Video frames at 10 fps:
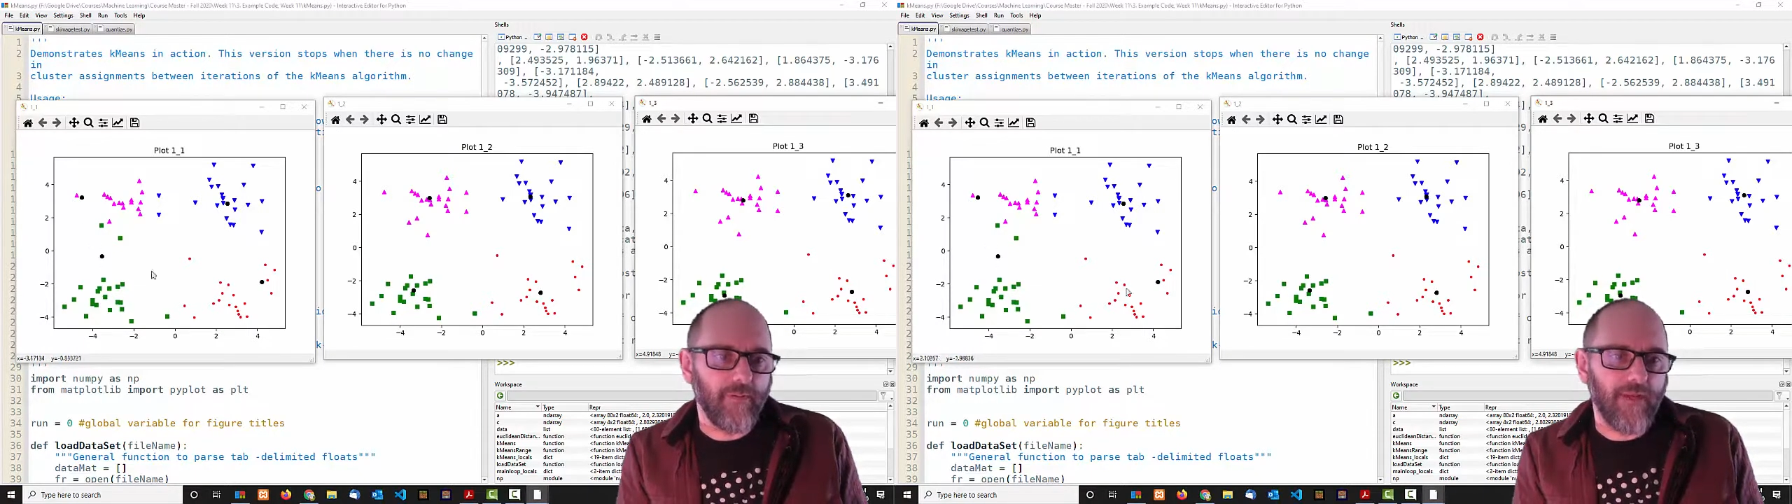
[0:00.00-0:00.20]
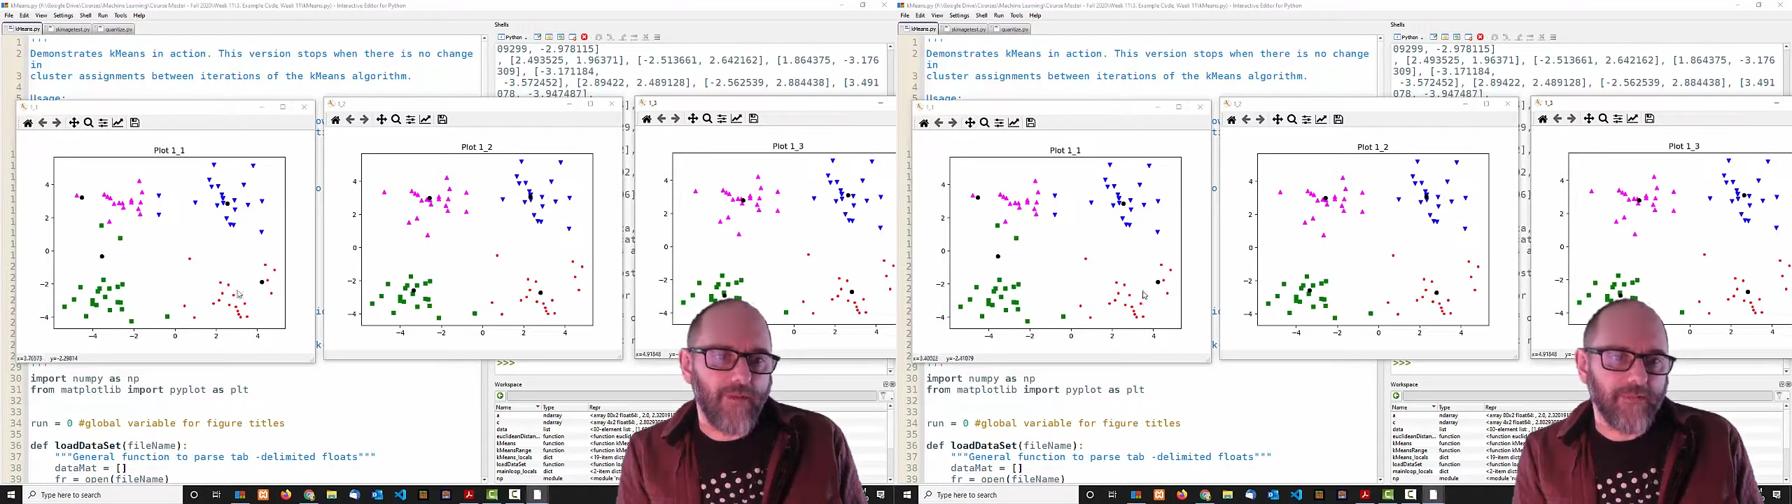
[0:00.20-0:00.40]

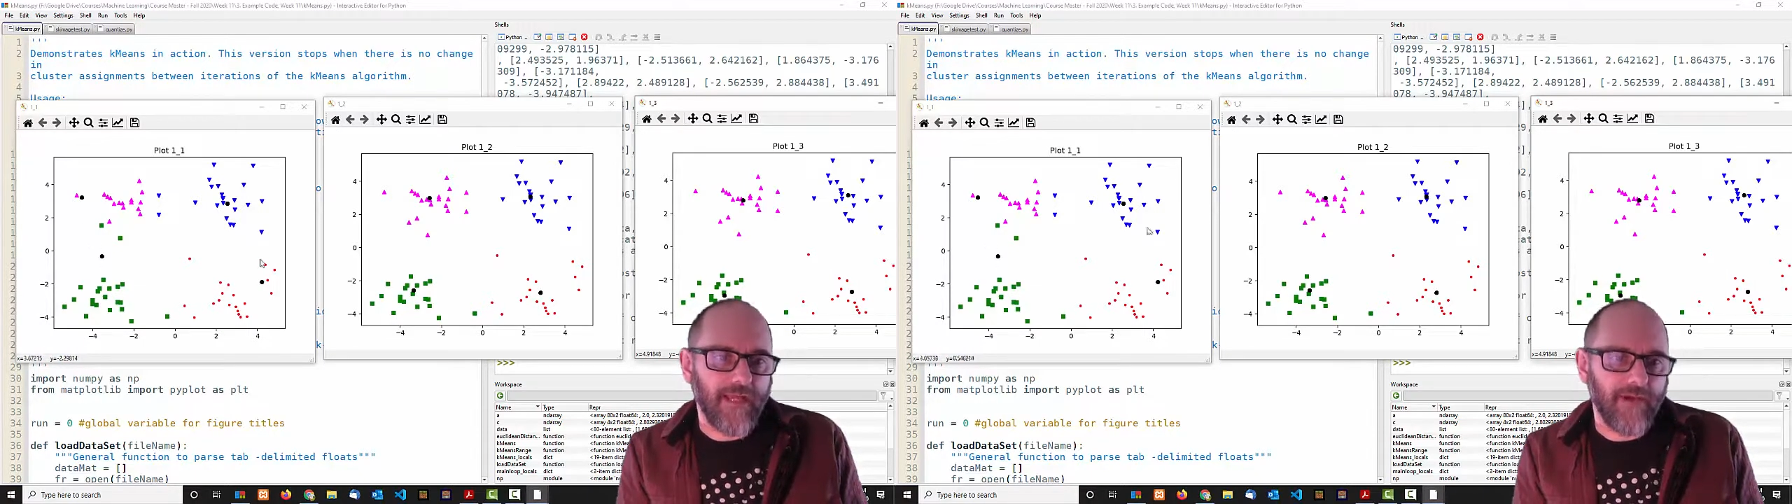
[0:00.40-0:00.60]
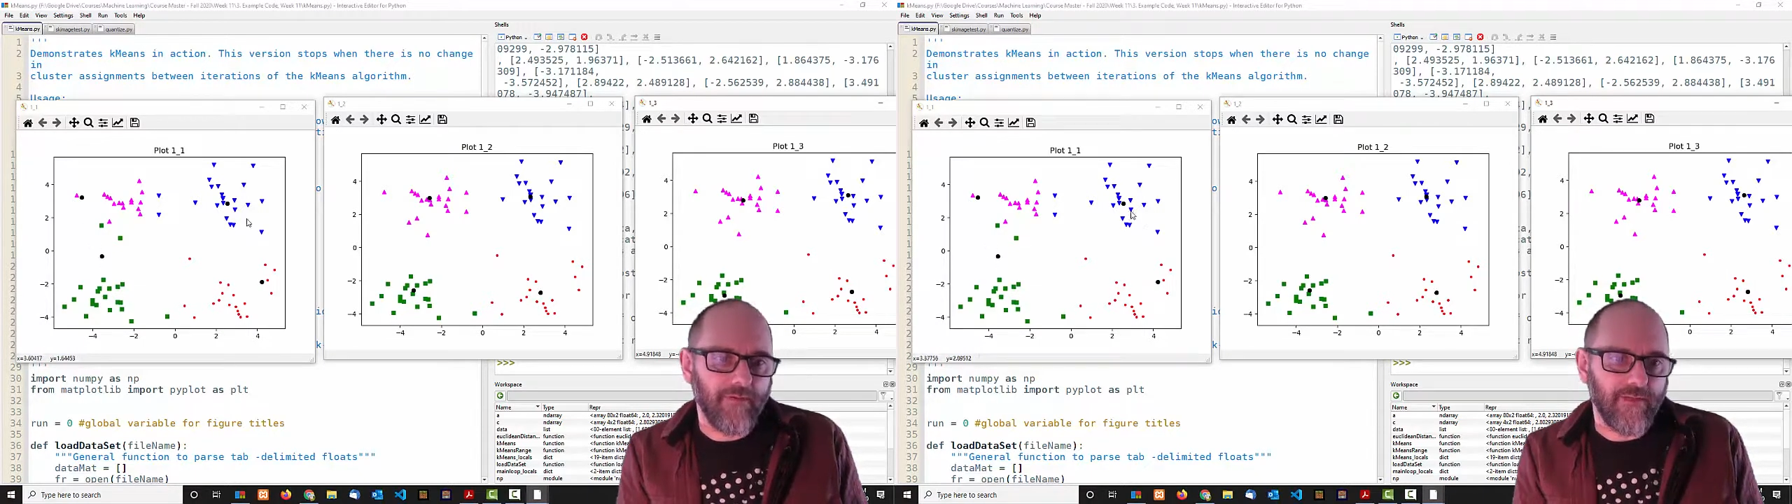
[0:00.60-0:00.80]
plop
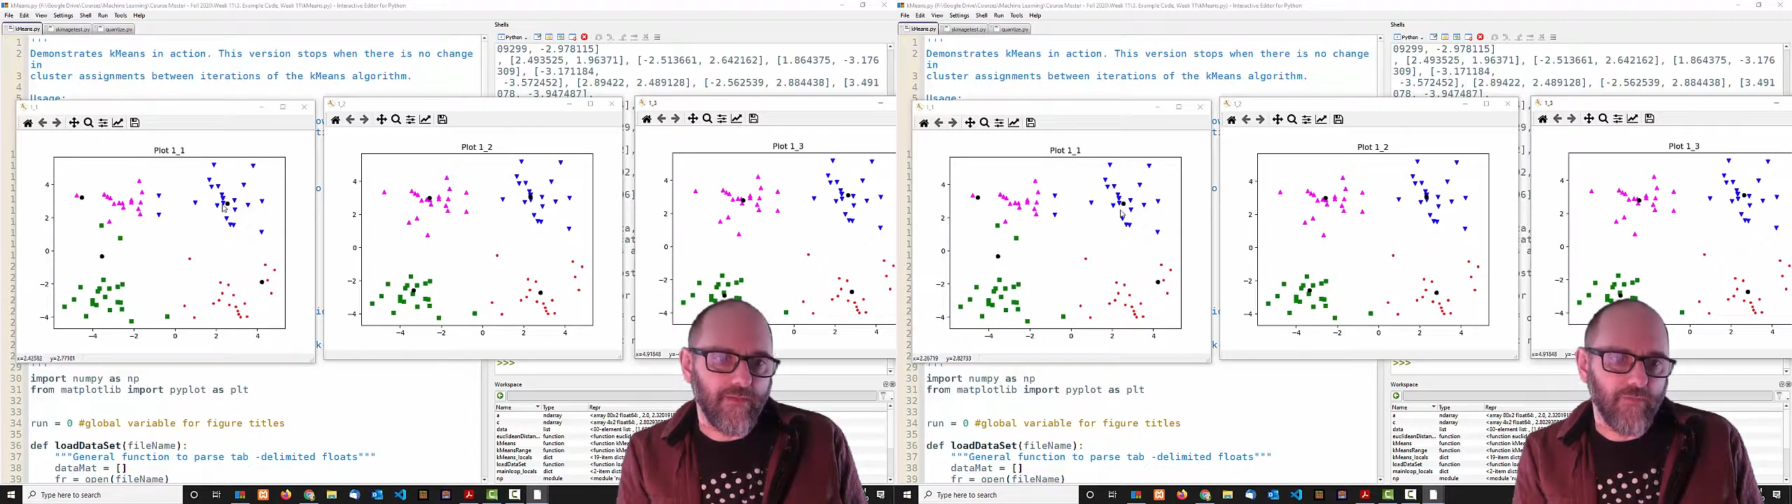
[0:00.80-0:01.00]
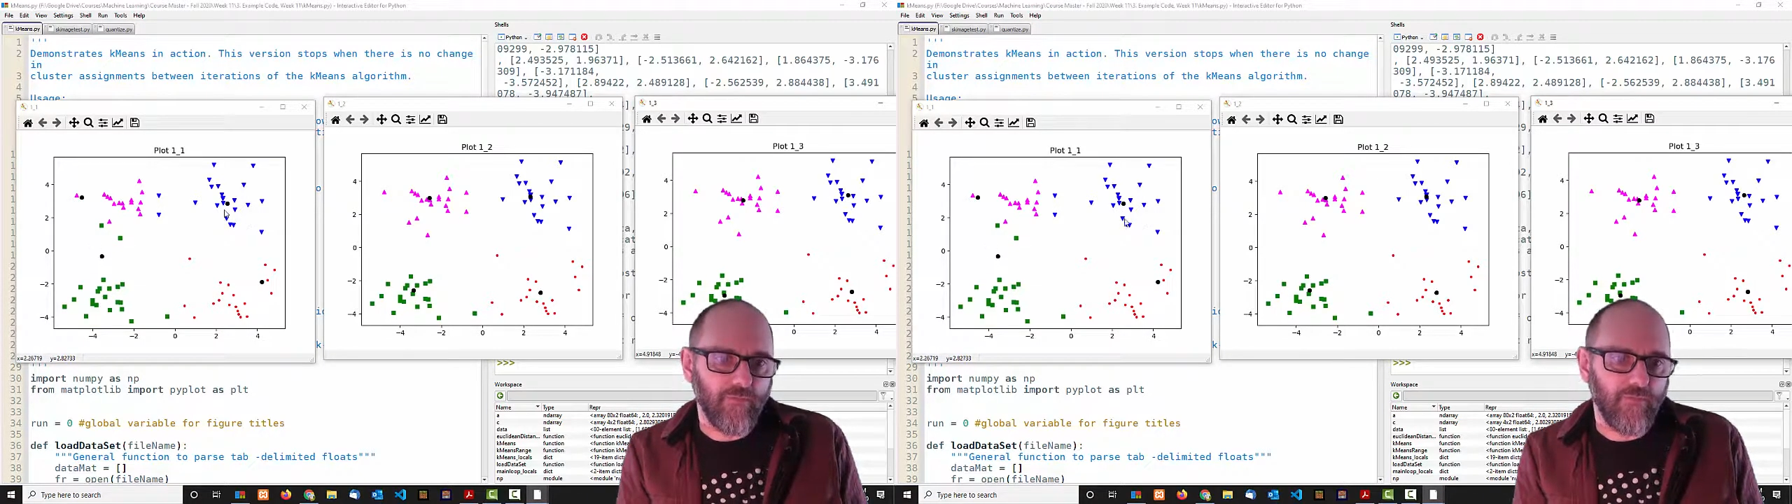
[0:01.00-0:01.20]
down
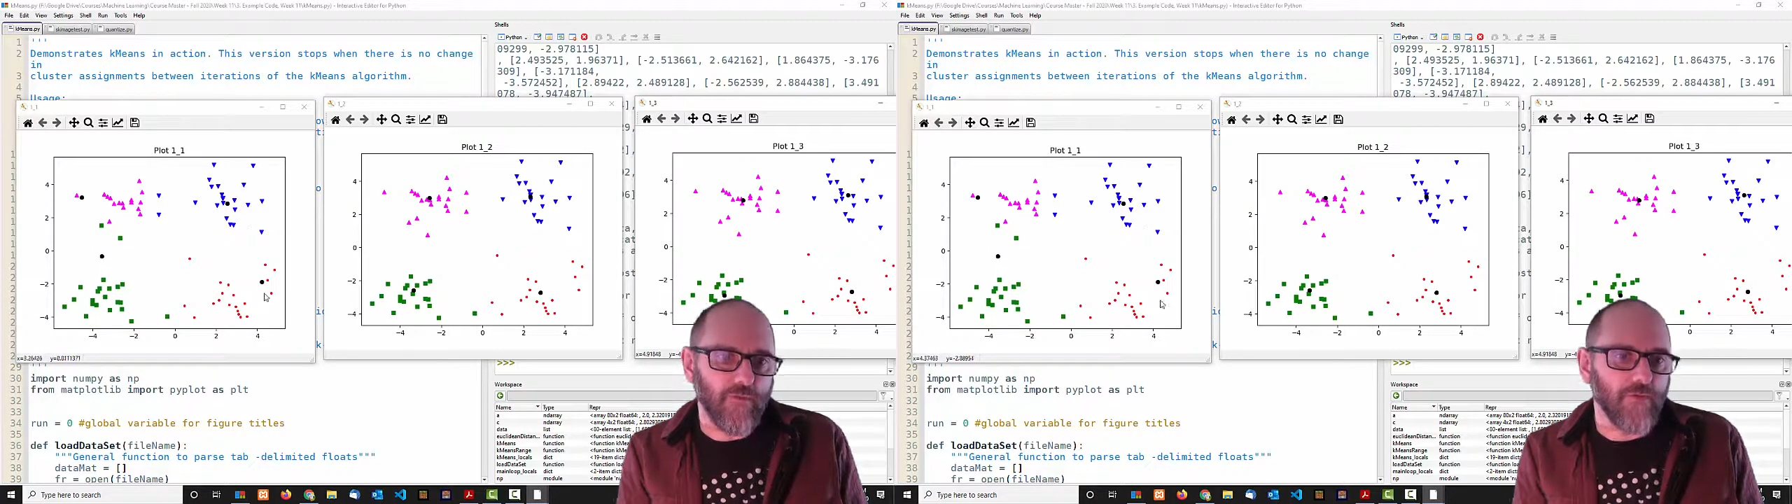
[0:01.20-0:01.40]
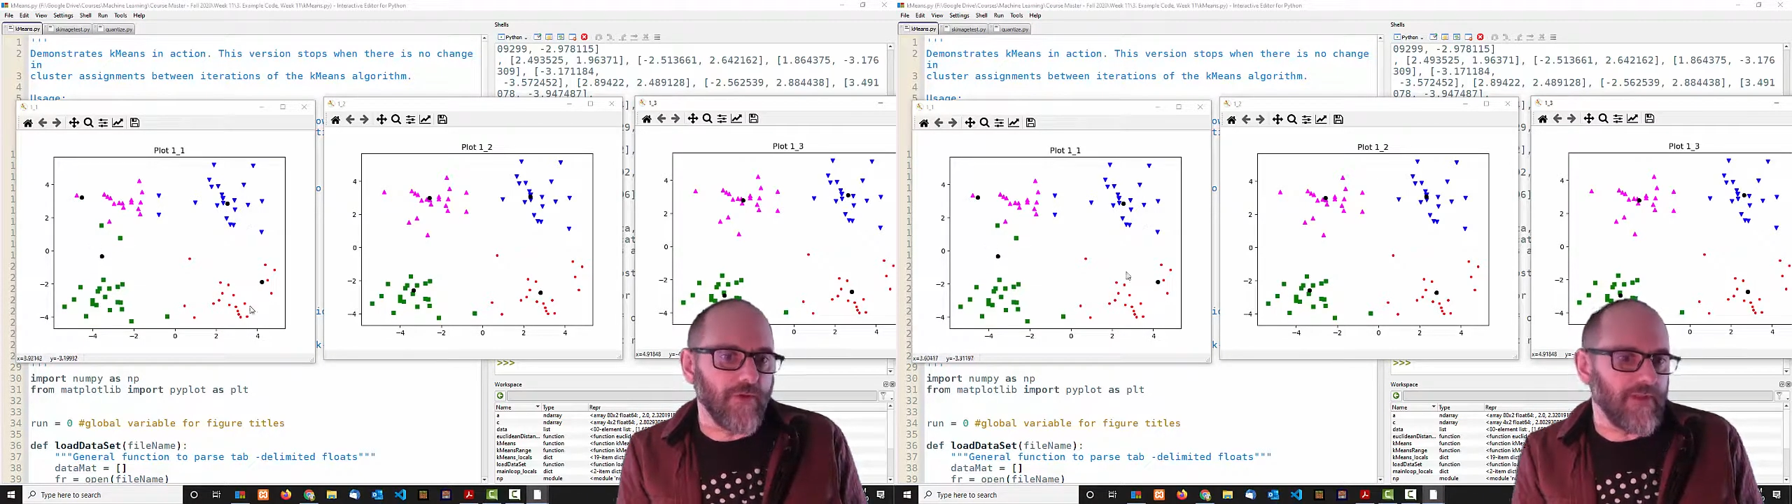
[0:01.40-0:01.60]
these 4